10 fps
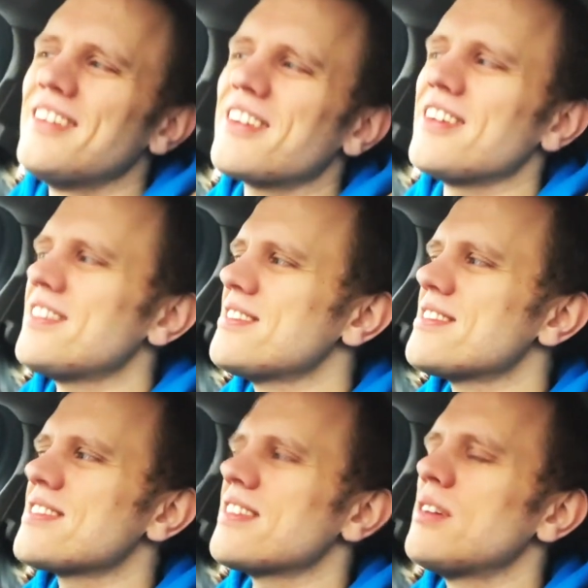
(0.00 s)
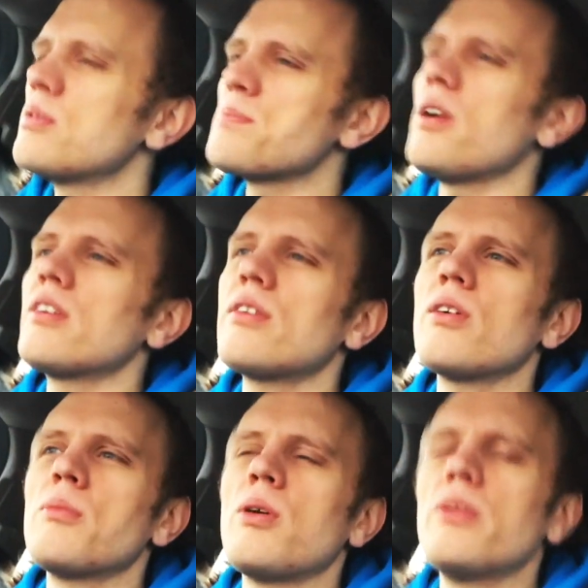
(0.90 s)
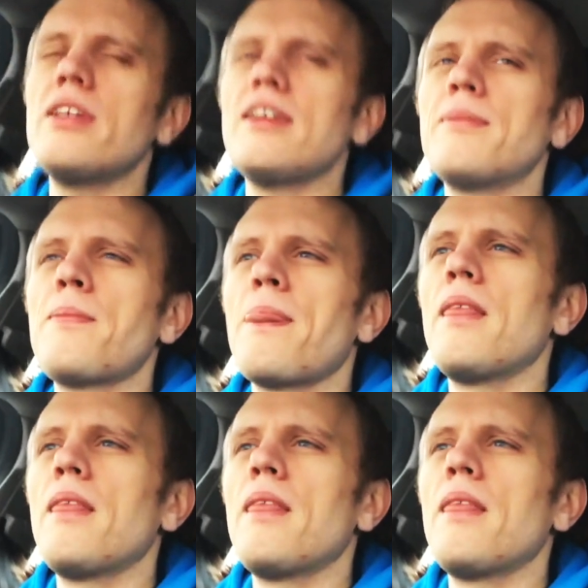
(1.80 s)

because it was monochrome only.